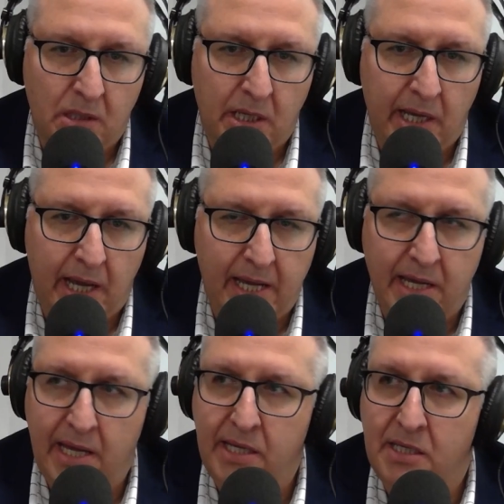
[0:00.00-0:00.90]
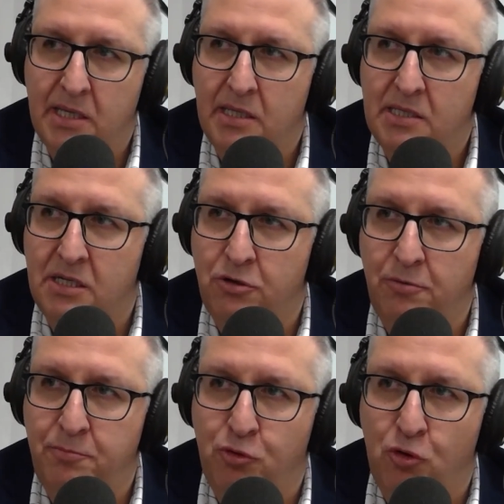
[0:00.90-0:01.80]
Yeah, and it's a
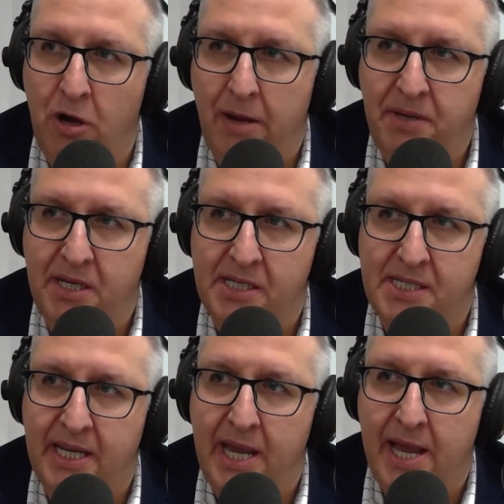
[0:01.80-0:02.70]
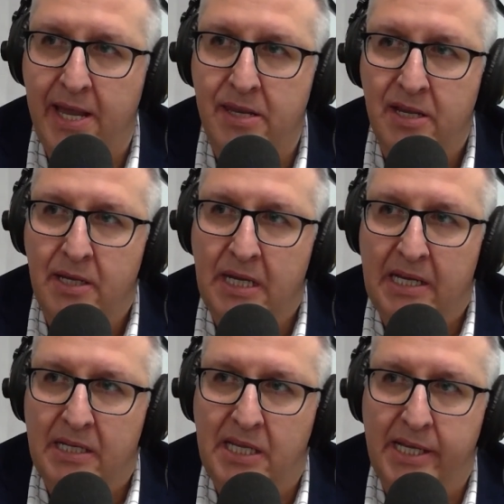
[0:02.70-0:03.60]
good point, because again,
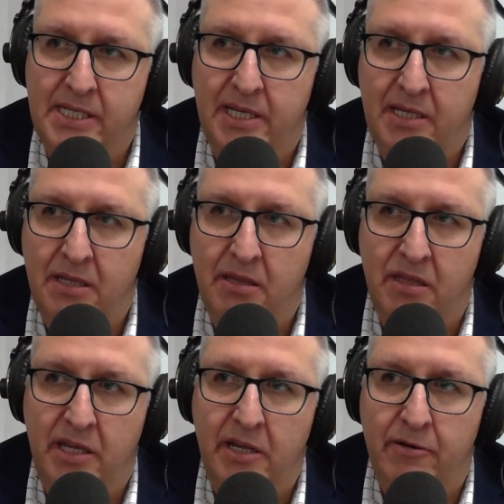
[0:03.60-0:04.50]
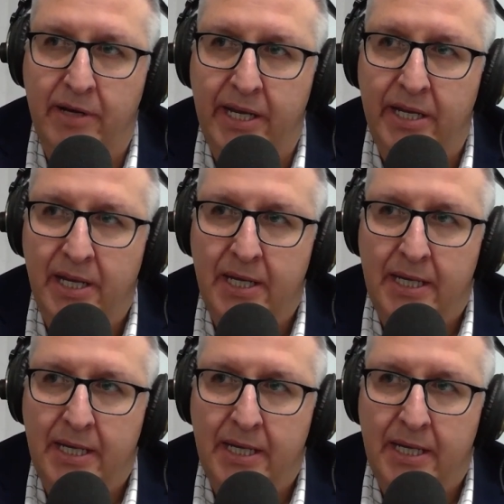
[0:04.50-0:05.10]
testing the theory,